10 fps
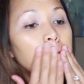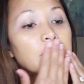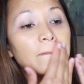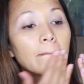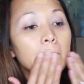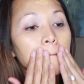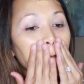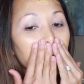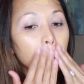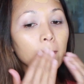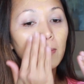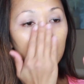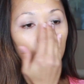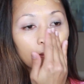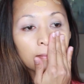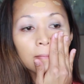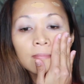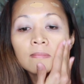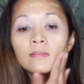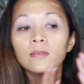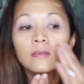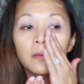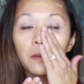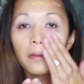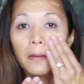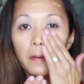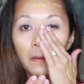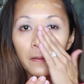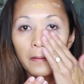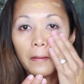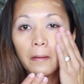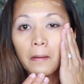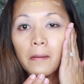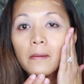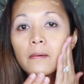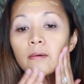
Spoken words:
Anyways, I would just like to let you know that I already put my